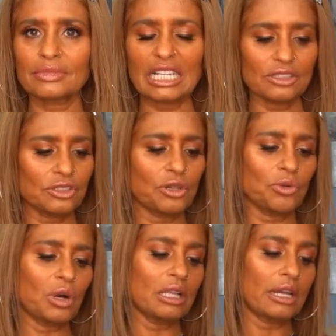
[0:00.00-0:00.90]
So
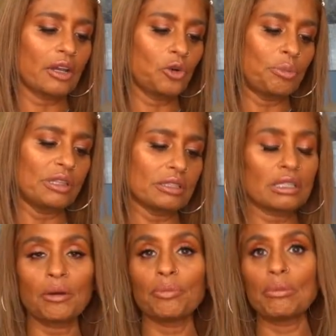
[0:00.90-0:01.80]
while I open this
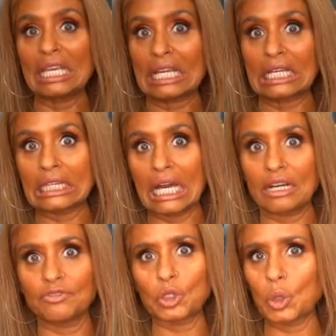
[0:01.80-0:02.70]
up, making a lot
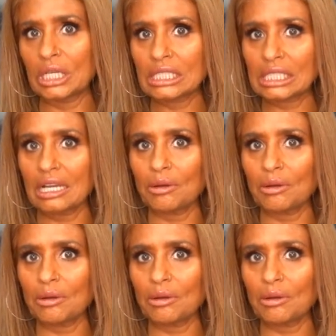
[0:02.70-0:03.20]
of noise, I